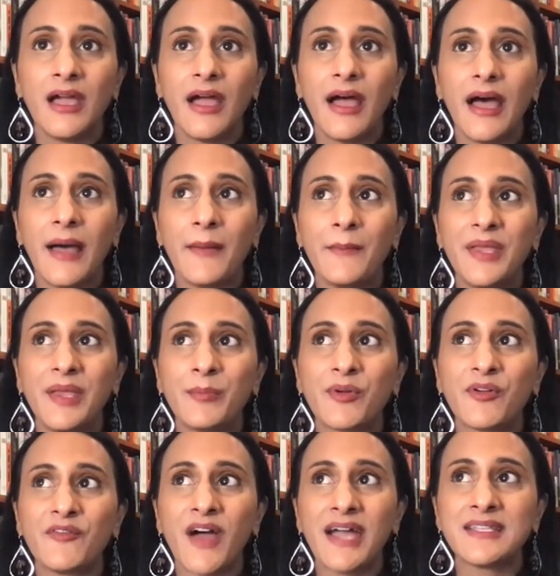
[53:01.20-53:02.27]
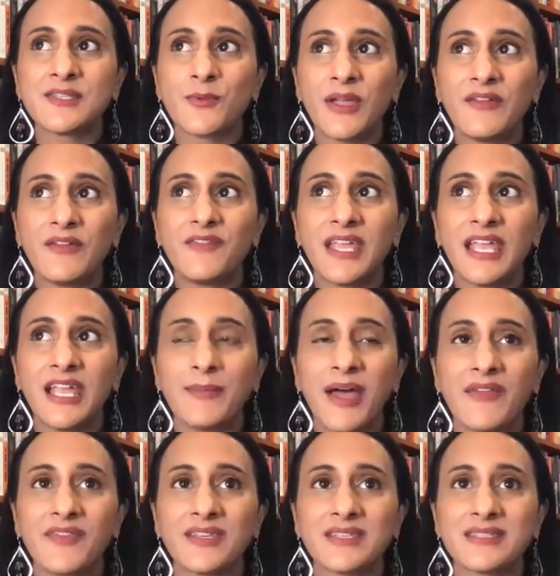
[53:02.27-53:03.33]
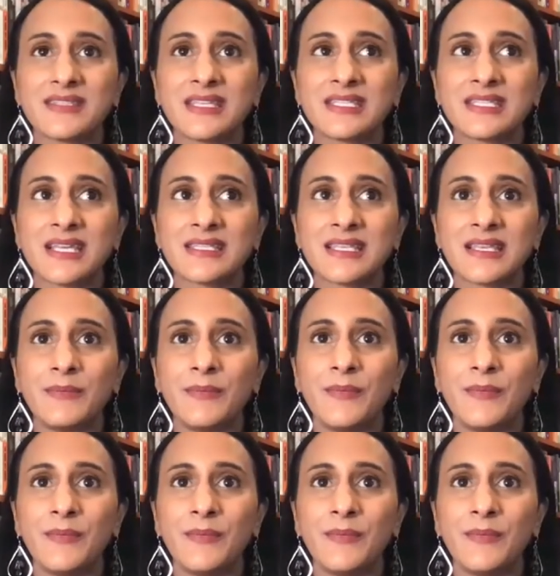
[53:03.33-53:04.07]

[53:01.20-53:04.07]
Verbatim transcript: um, it provides a way of thinking about this that doesn't